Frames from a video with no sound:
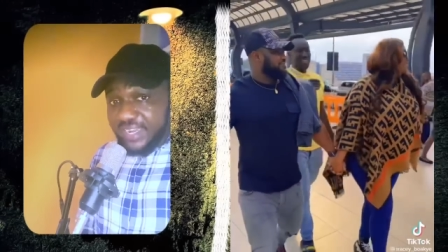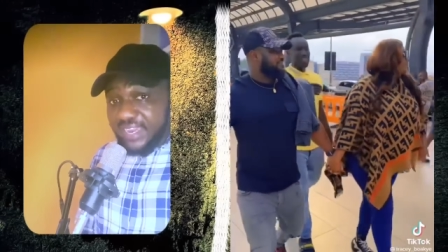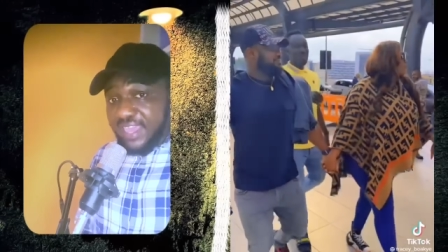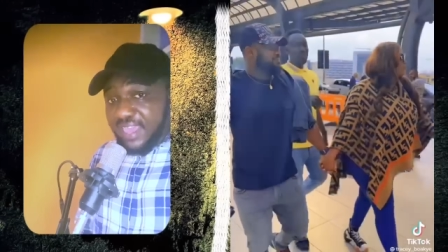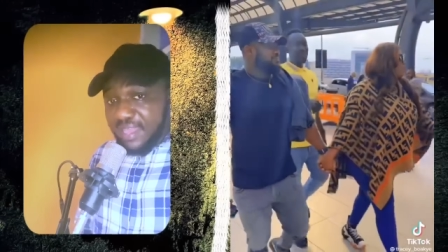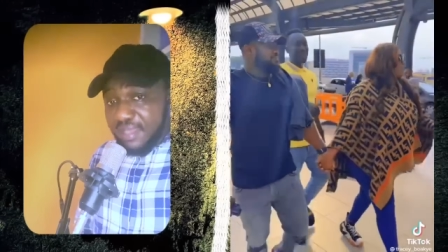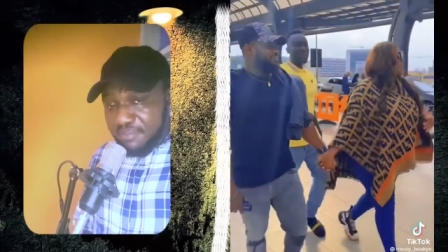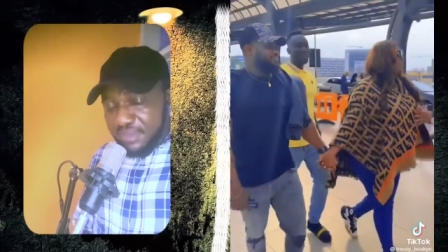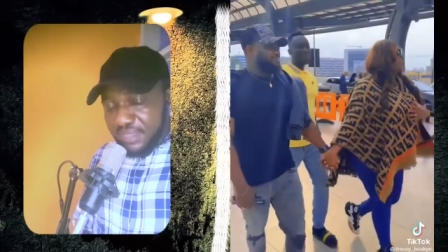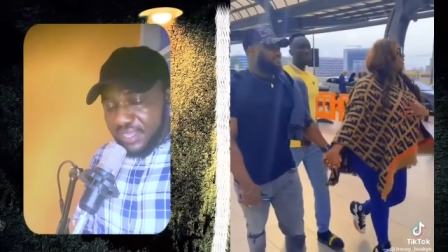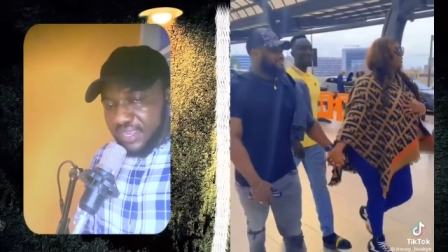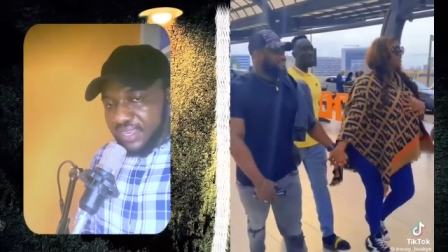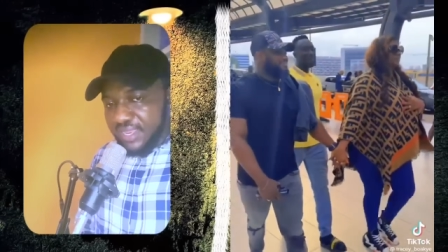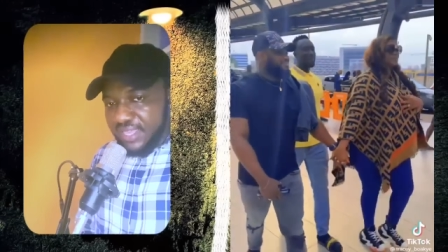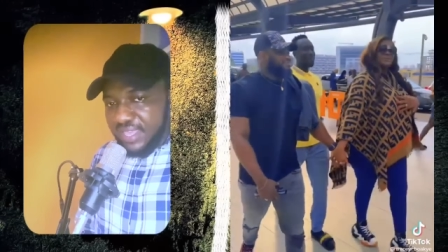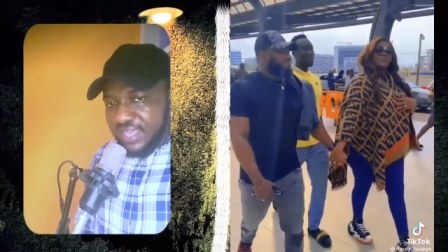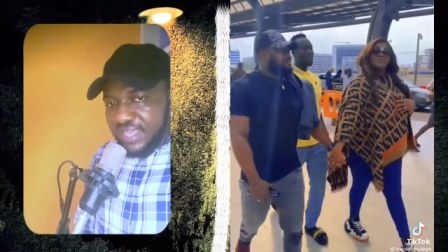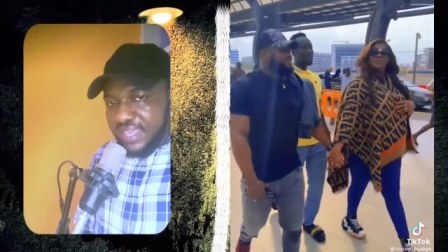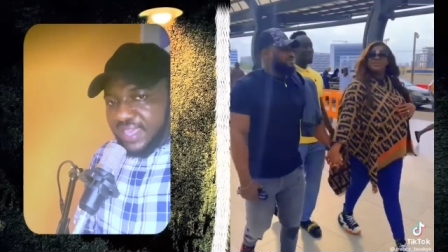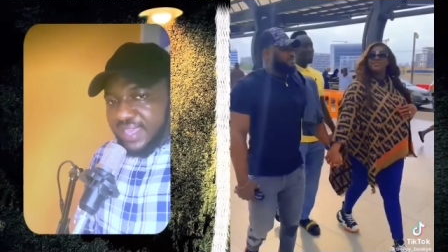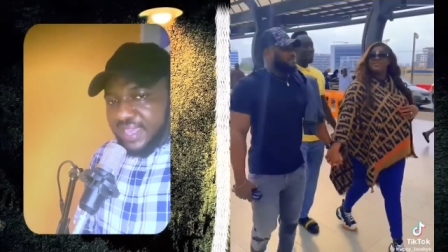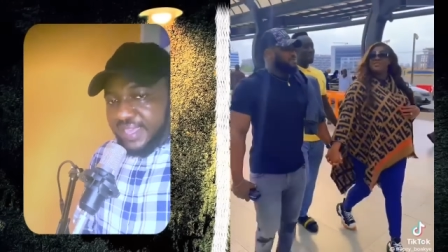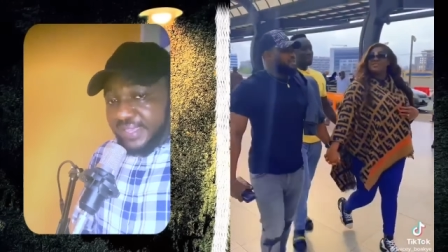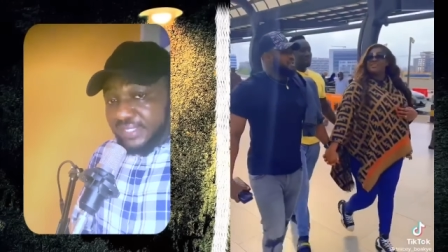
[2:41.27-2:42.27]
I mean,
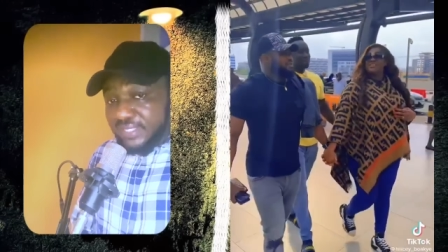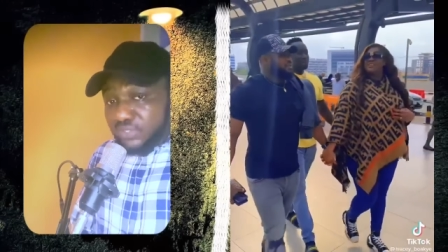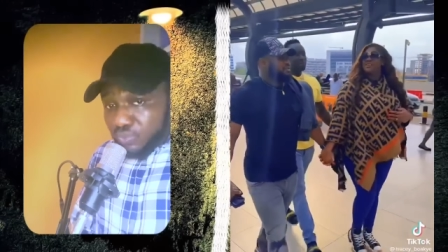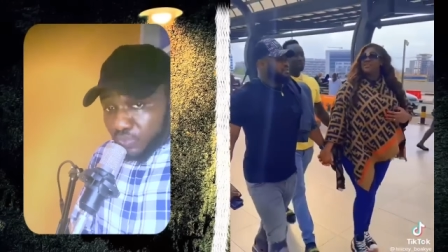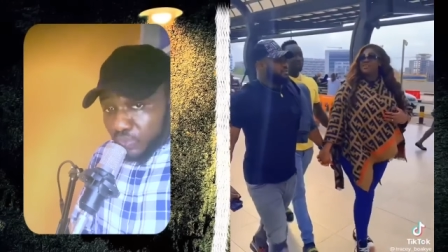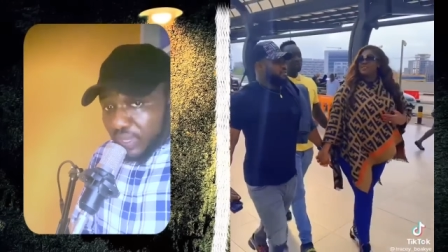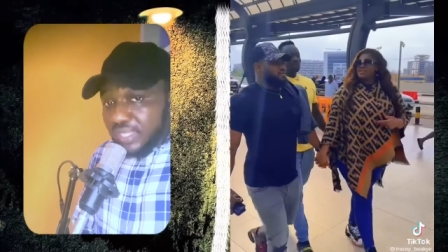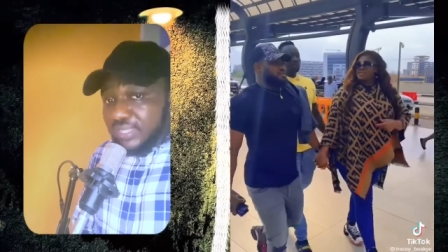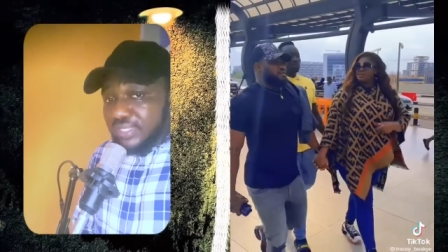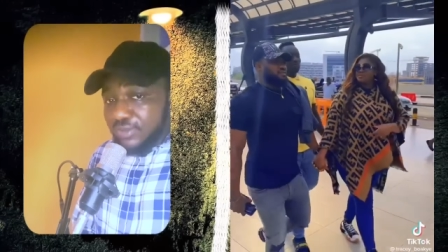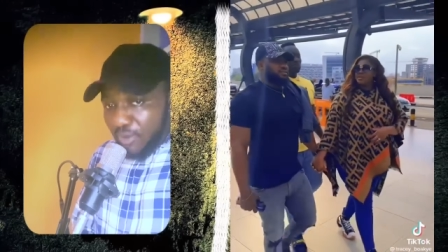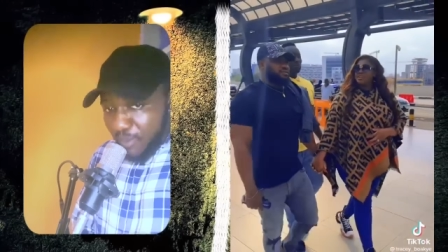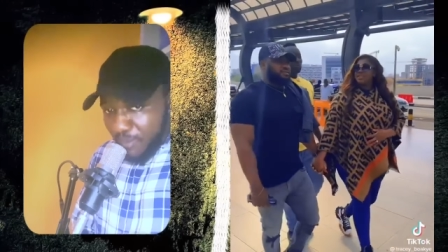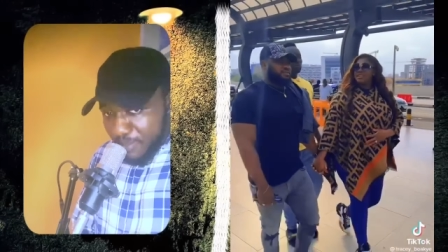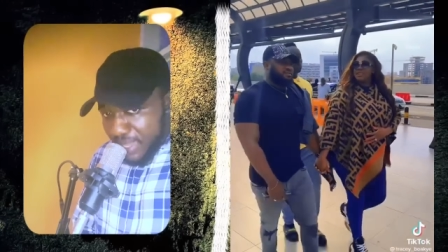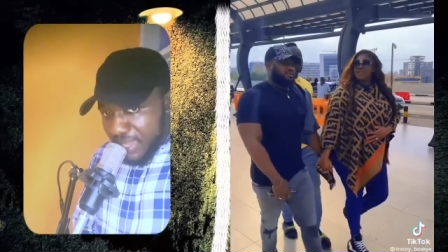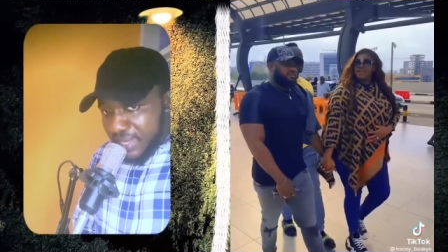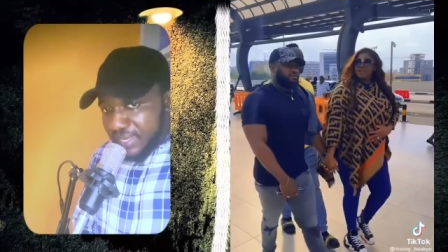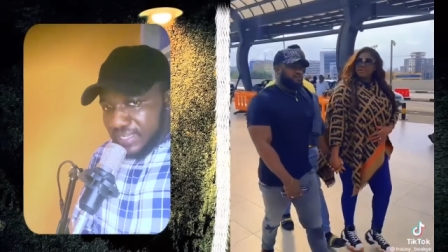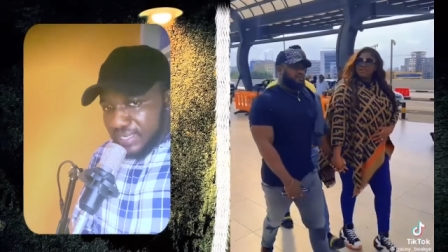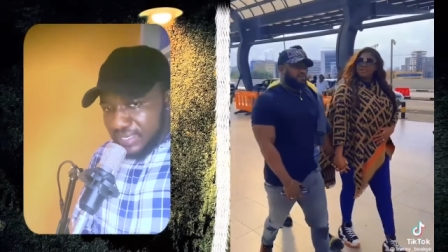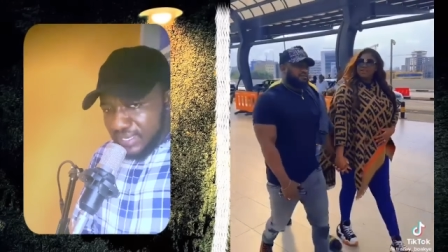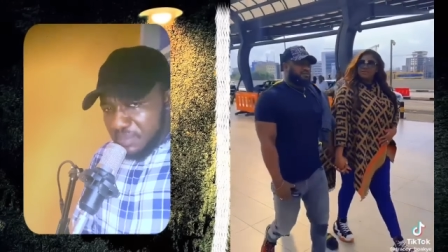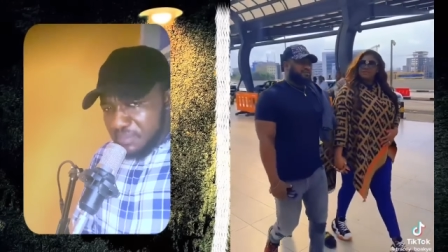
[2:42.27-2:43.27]
it's worth
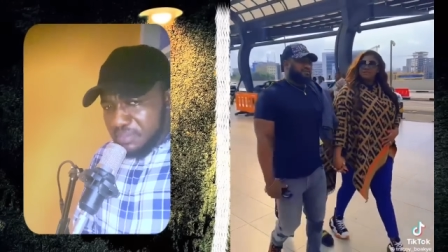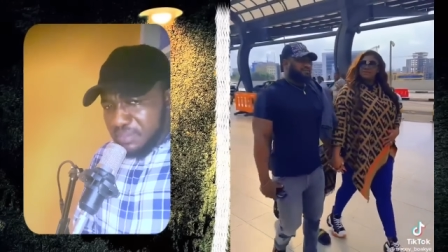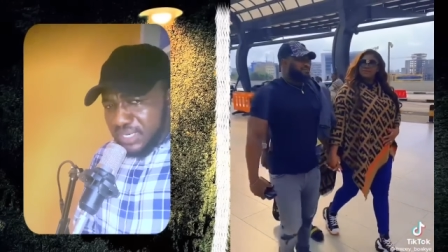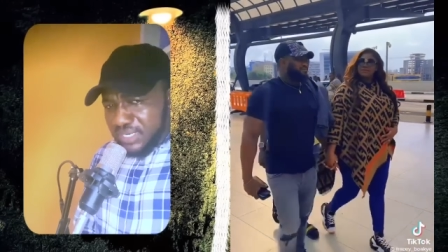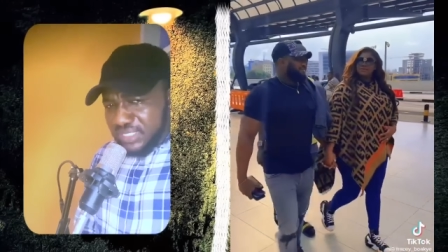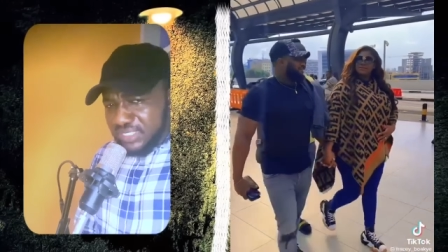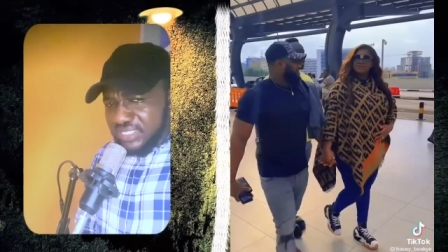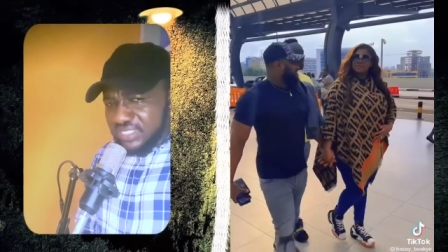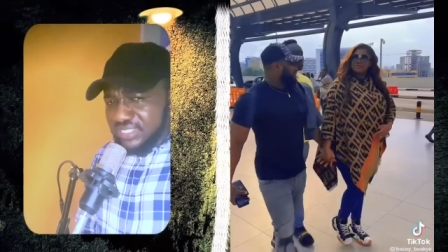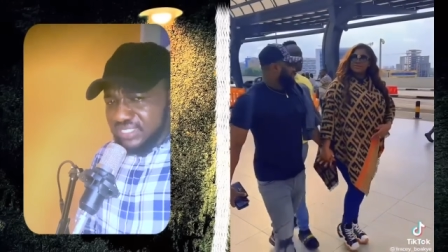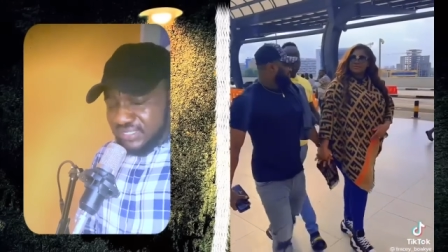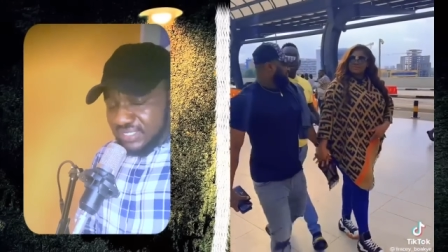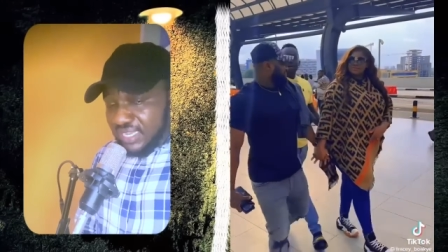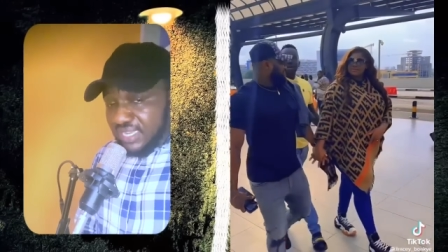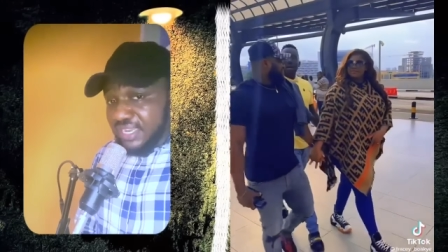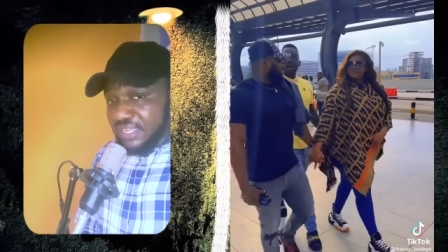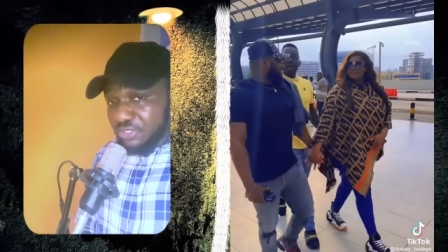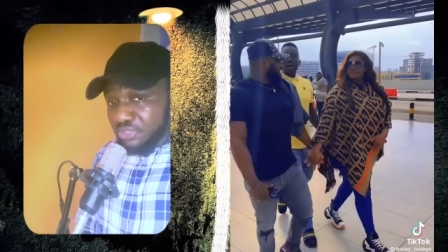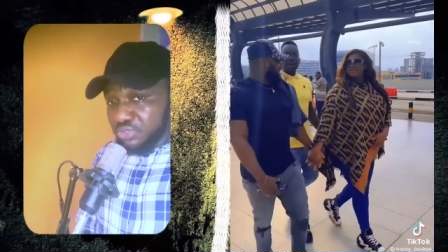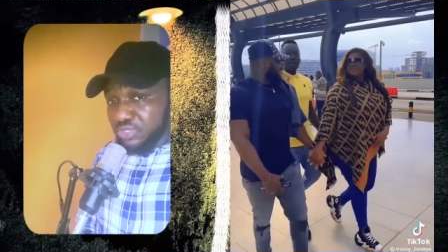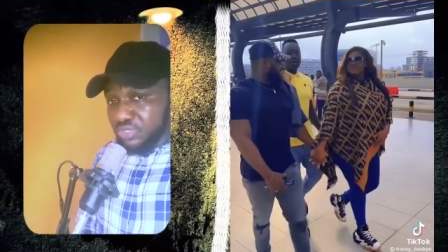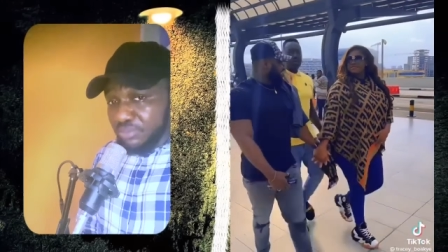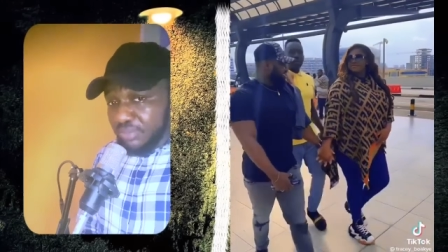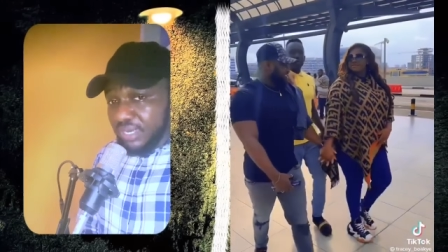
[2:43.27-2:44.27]
commending. I mean, she's done
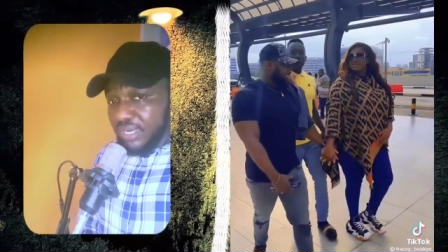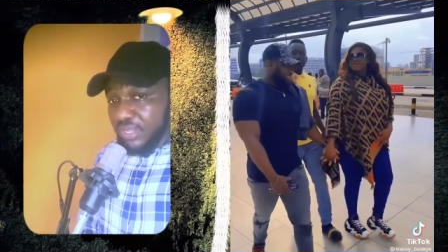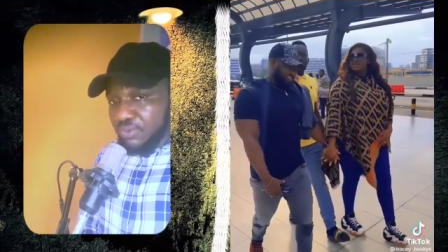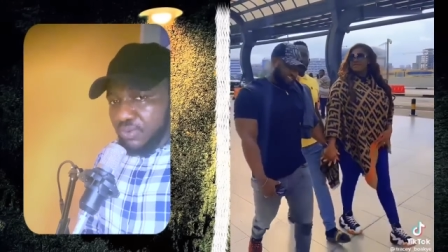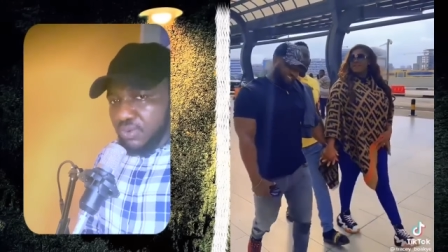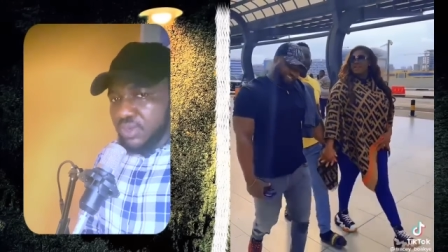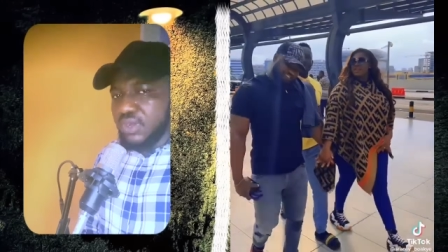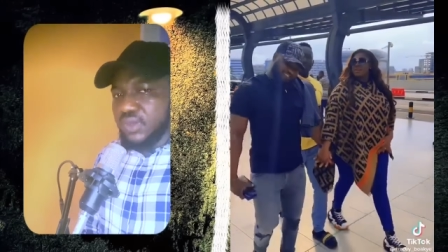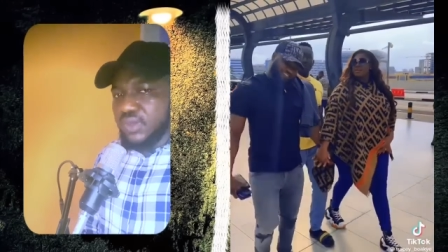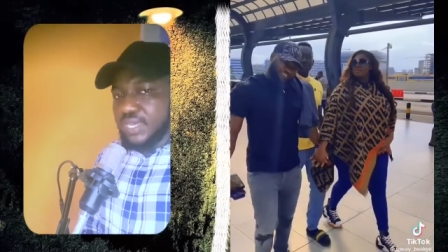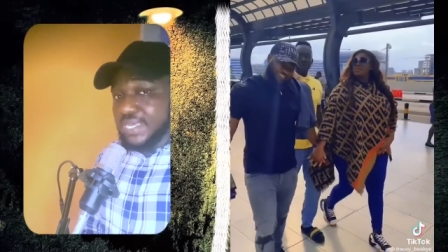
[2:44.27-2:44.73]
extremely well.